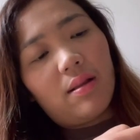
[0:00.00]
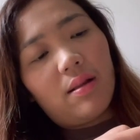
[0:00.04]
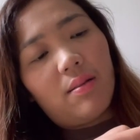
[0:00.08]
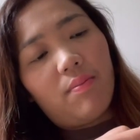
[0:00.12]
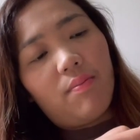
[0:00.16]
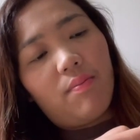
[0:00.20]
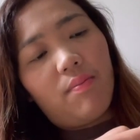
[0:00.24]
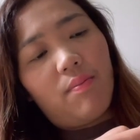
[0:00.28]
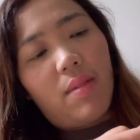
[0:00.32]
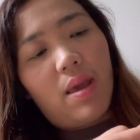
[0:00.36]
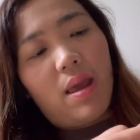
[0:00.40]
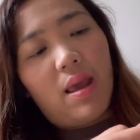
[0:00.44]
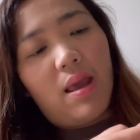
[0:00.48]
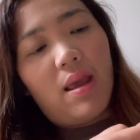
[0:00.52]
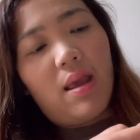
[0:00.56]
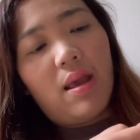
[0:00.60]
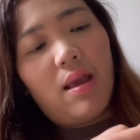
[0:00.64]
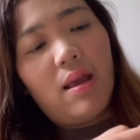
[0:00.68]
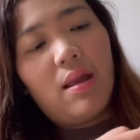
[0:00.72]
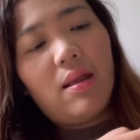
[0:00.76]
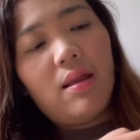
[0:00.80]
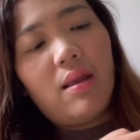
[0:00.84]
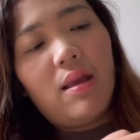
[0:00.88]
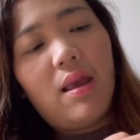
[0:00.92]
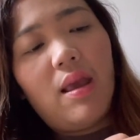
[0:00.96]

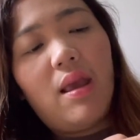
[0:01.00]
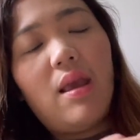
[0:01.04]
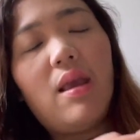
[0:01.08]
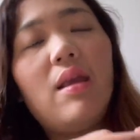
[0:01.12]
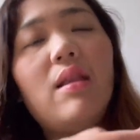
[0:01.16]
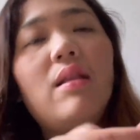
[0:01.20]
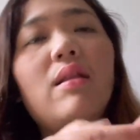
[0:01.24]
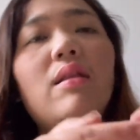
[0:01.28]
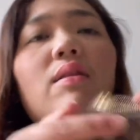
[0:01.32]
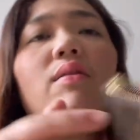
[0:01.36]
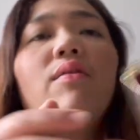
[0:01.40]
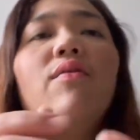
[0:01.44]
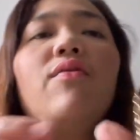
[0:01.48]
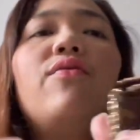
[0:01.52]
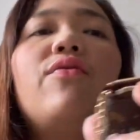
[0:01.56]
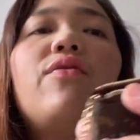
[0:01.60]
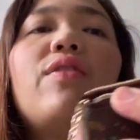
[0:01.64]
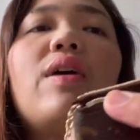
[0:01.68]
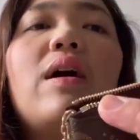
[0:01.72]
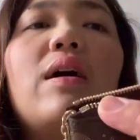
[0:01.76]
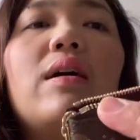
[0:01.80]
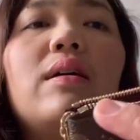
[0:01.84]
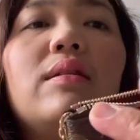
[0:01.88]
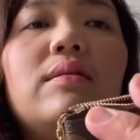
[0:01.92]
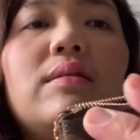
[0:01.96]
made in
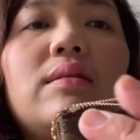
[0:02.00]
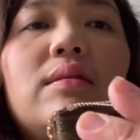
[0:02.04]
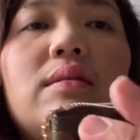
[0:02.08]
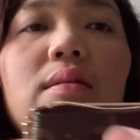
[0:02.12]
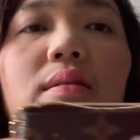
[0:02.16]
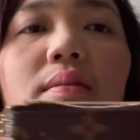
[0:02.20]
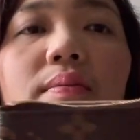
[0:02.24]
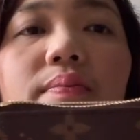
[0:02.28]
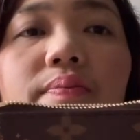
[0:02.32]
France.